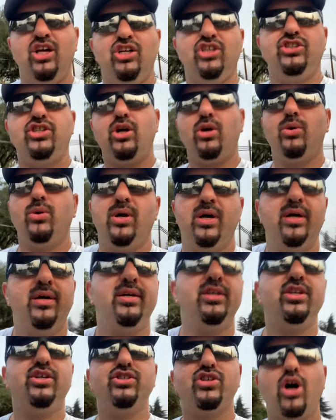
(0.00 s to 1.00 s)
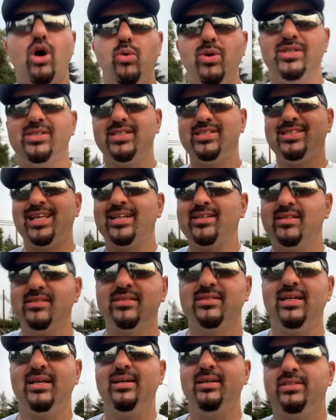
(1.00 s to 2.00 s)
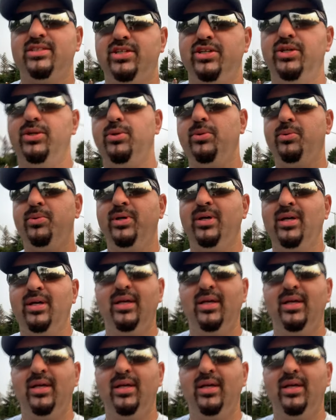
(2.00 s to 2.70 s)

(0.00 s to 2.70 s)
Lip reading: So there's always this tendency to